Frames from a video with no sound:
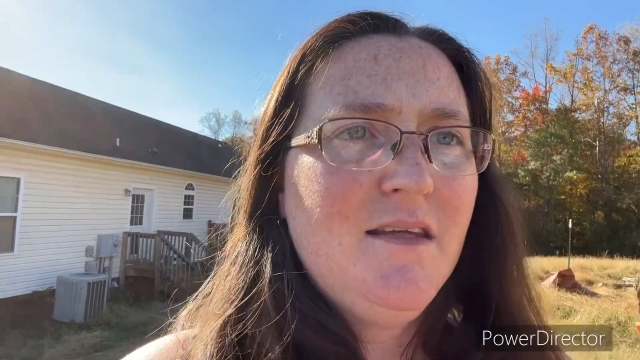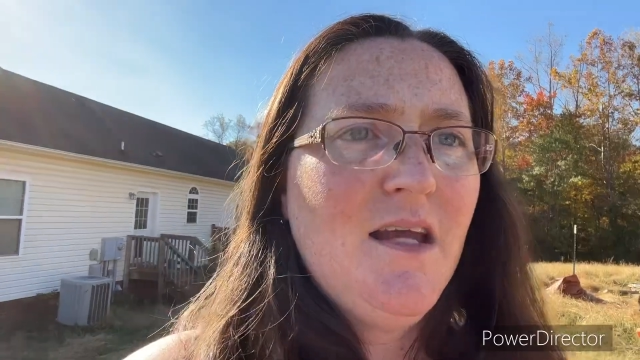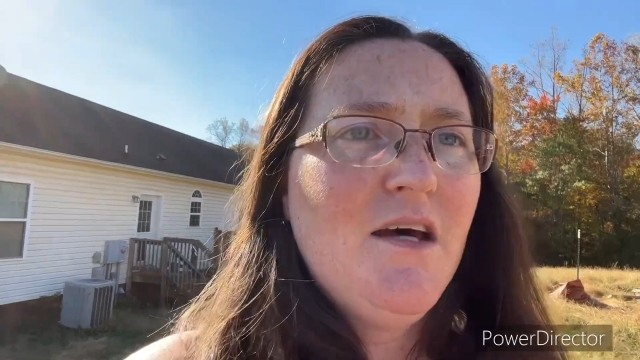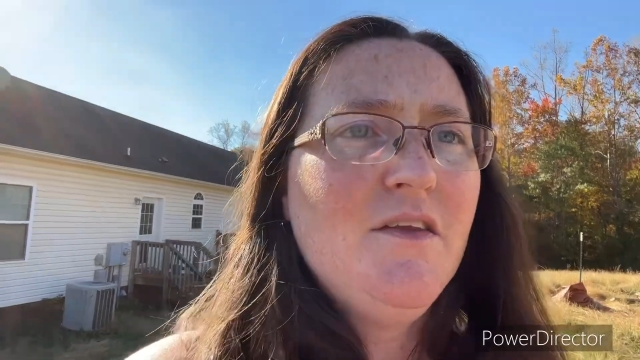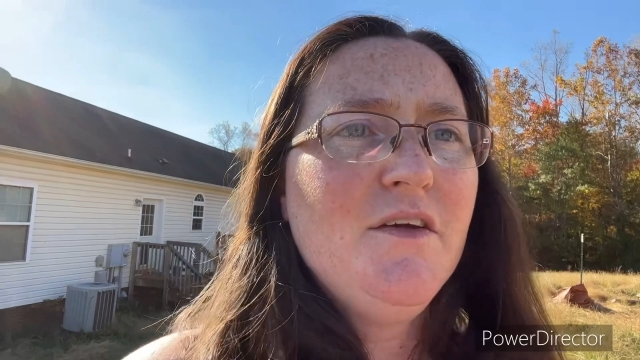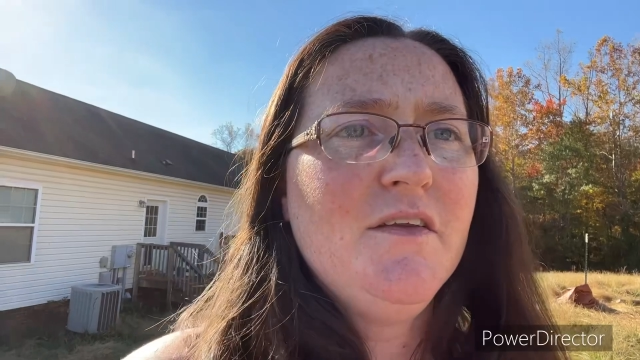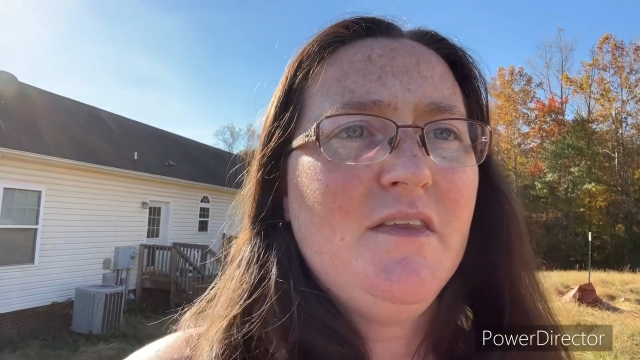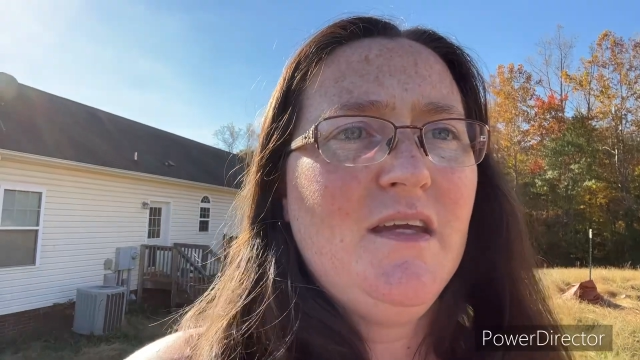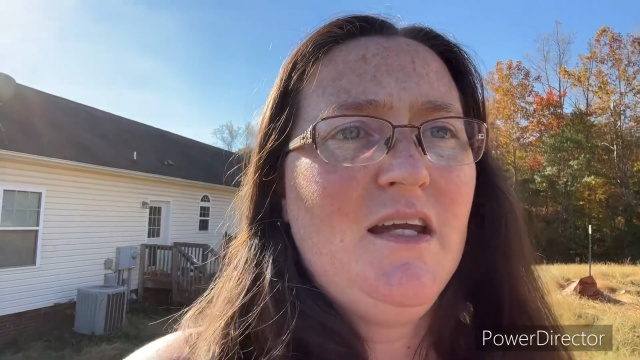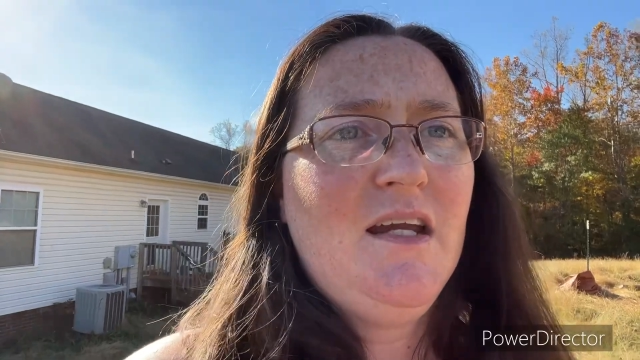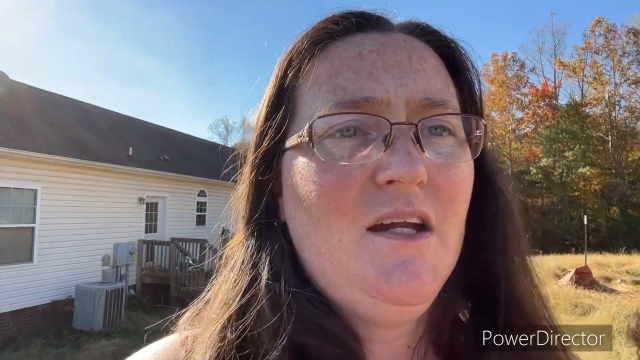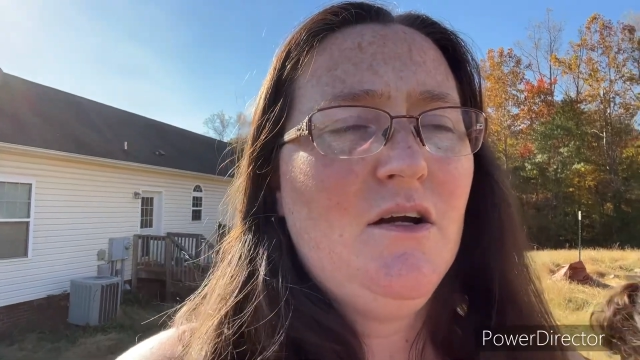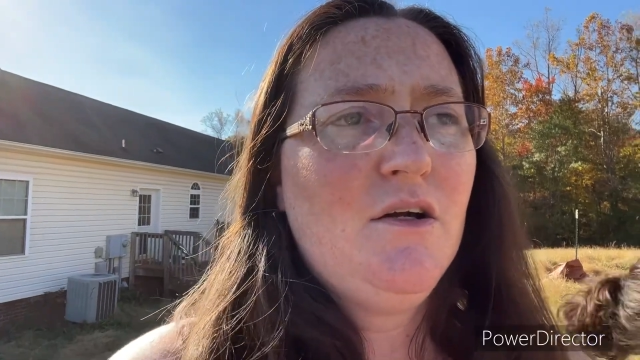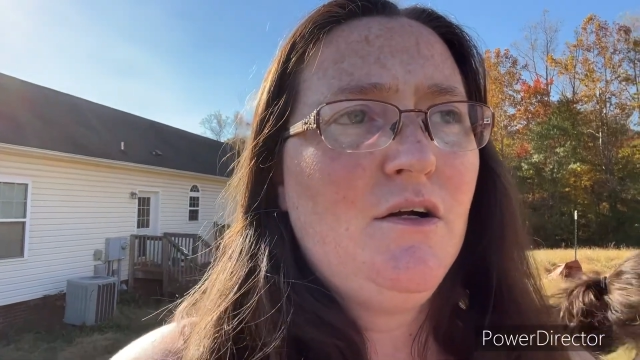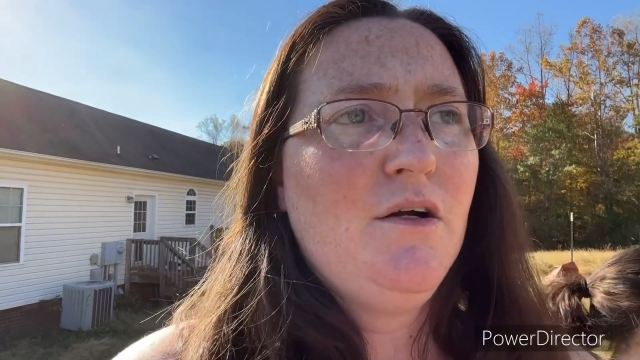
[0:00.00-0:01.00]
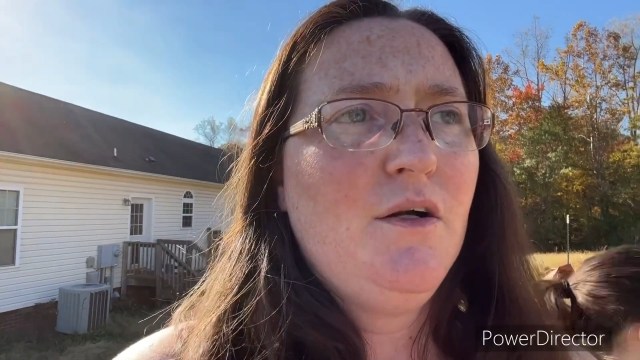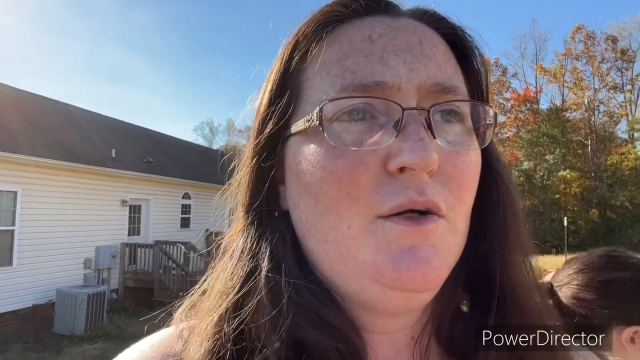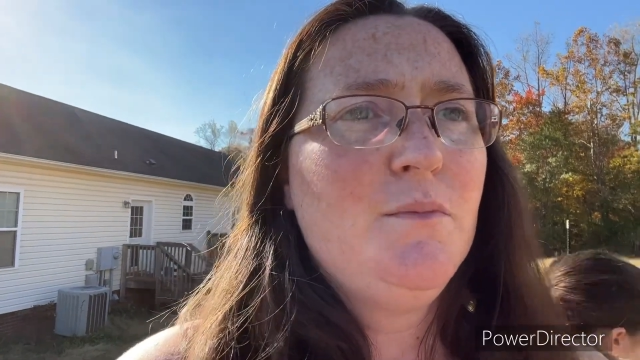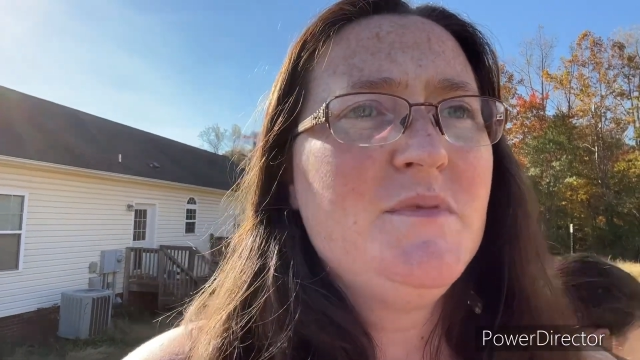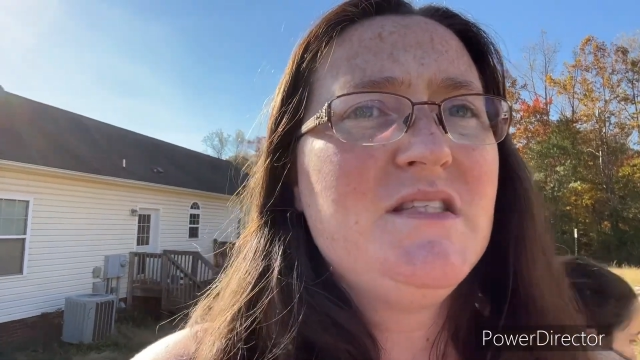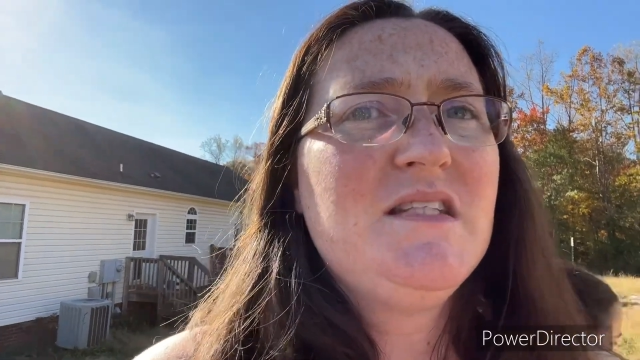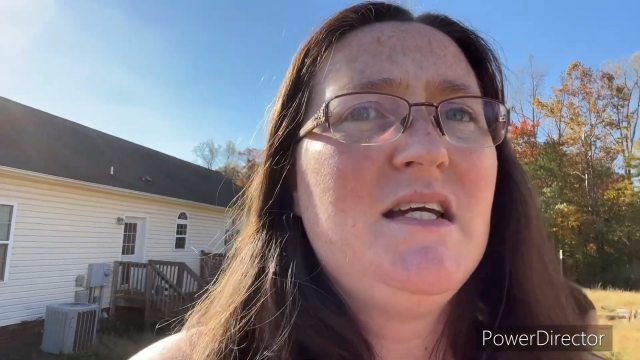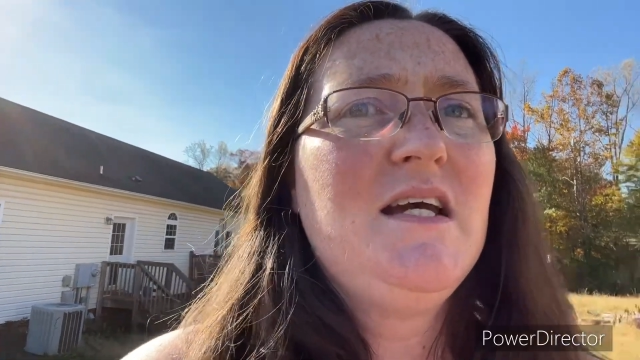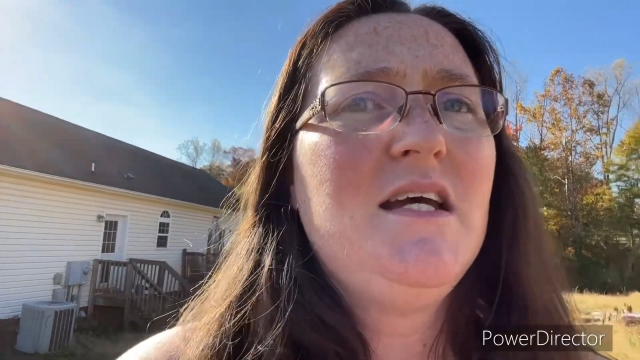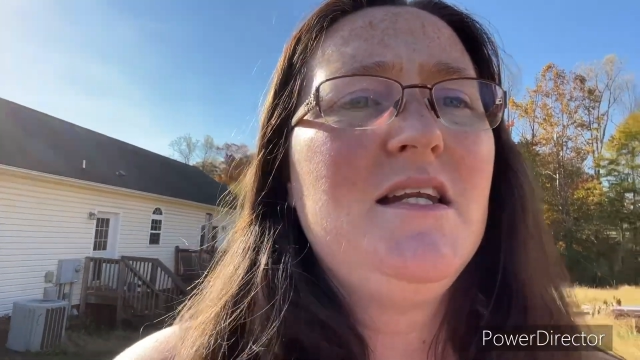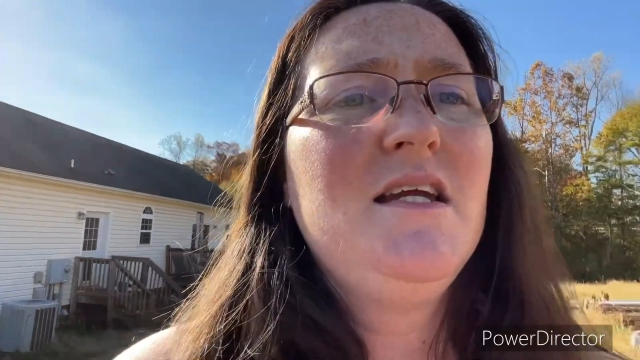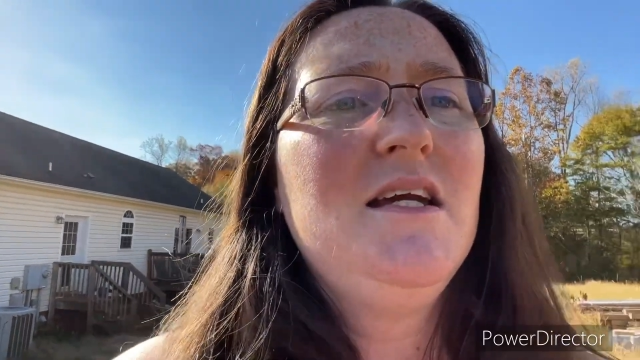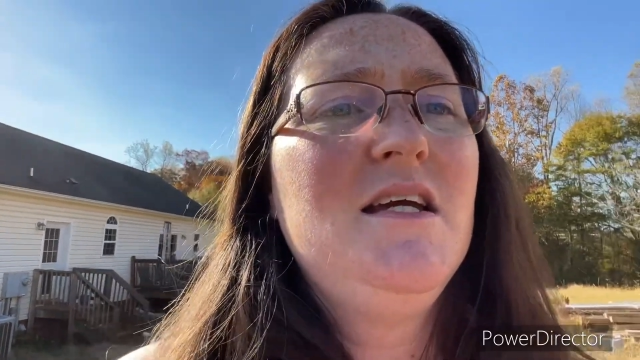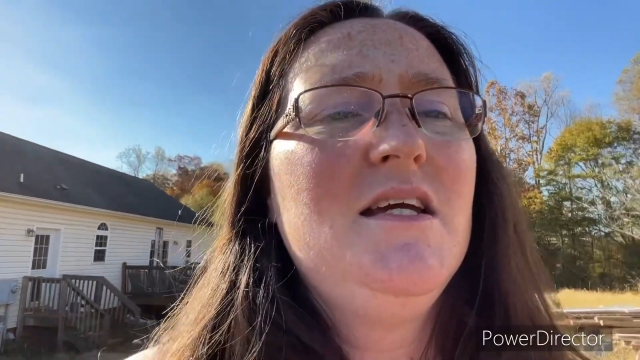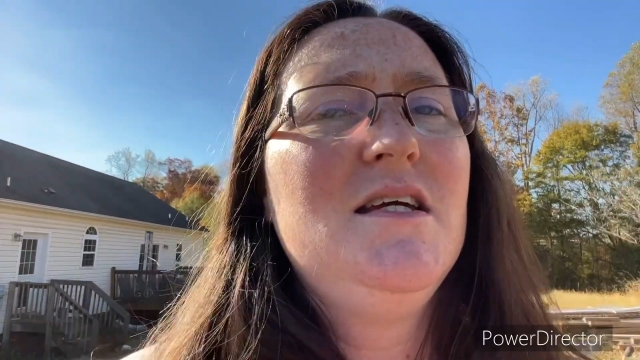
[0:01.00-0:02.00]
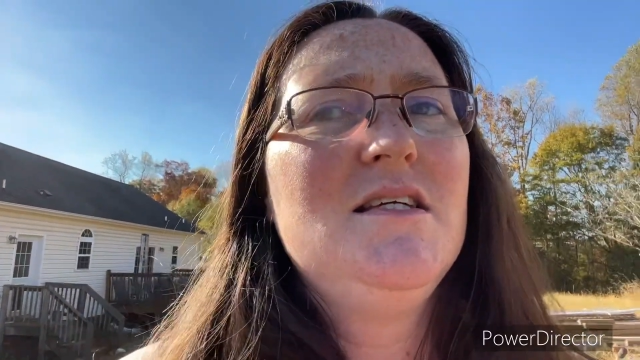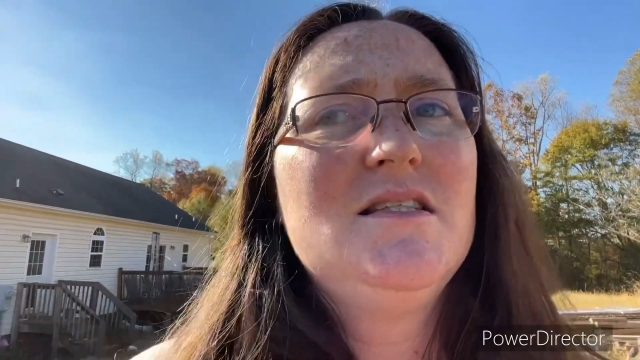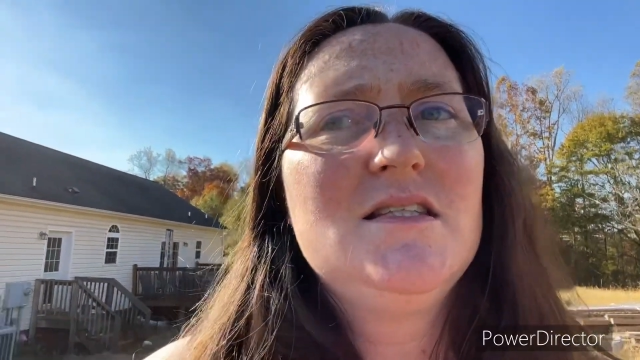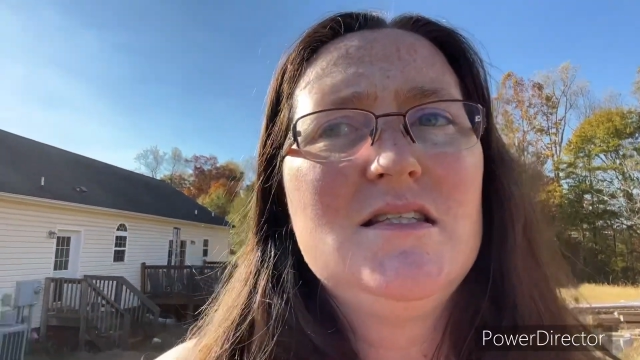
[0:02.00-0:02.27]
The other thing on our homestead is,